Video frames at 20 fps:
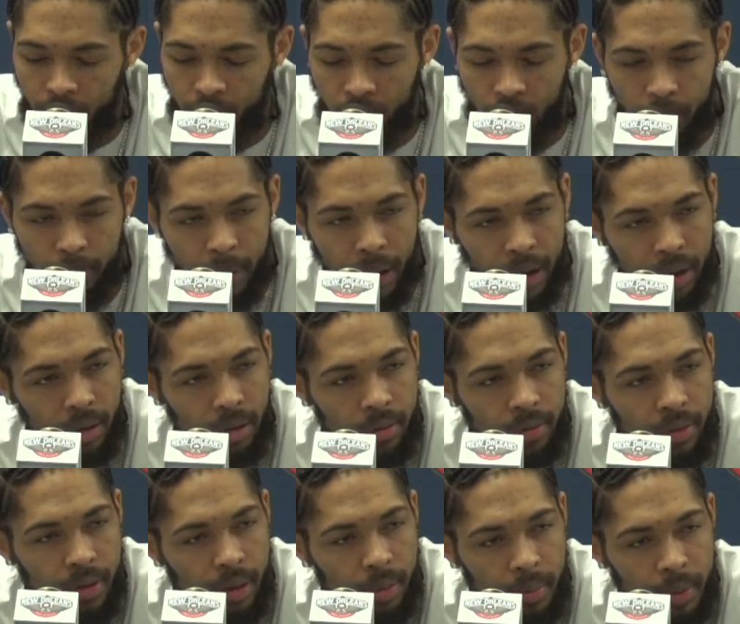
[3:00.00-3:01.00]
when you go back on
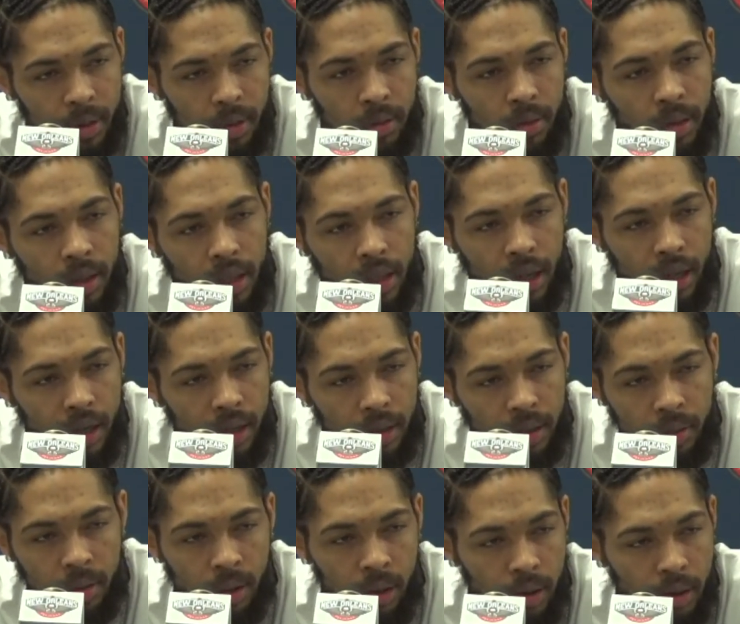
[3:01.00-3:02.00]
film and you look at
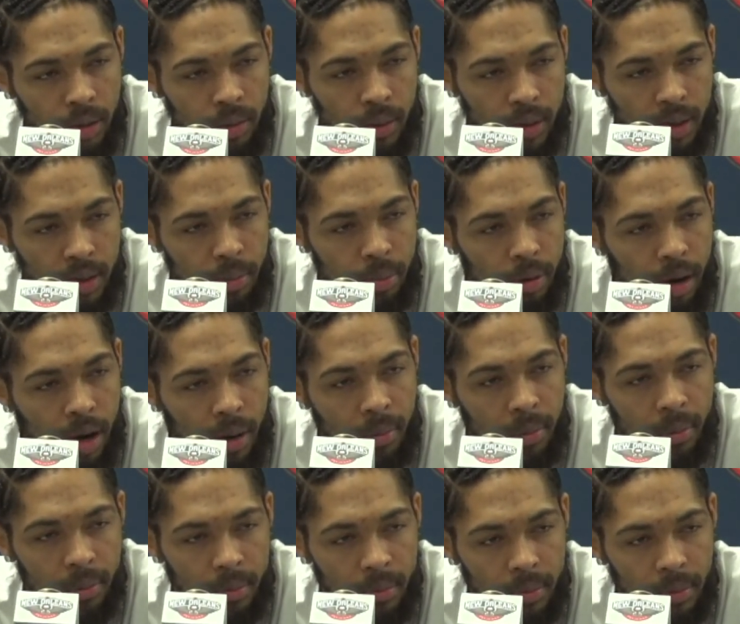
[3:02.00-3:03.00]
it, you notice what's the
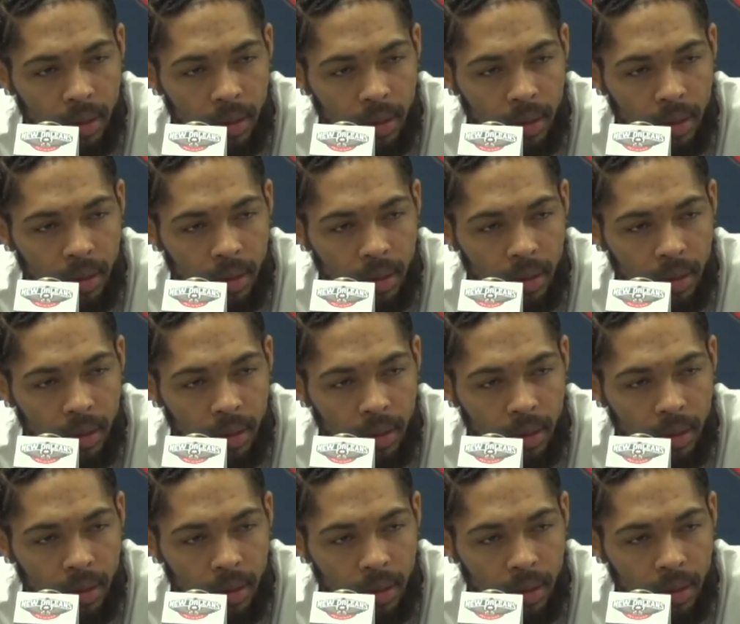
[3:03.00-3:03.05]
problem.